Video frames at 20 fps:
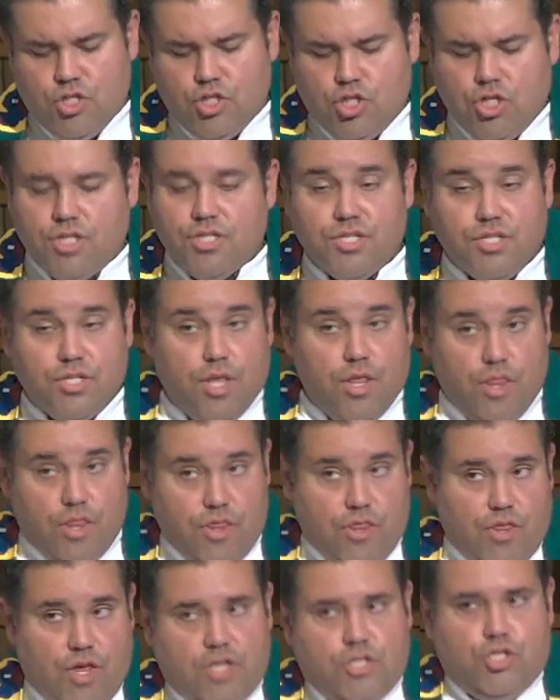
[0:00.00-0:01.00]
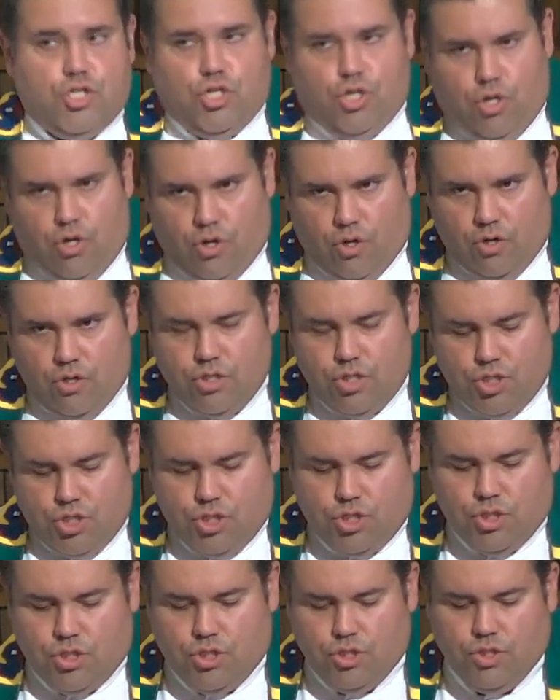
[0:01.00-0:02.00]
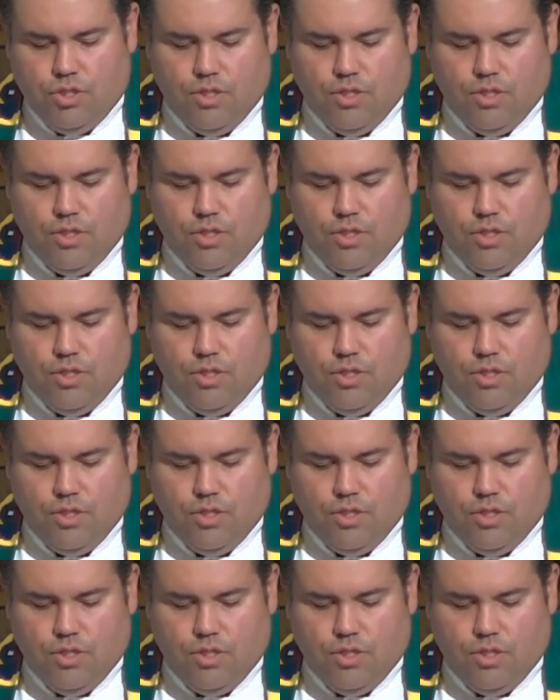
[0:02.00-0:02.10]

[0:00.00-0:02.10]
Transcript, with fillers: just the church,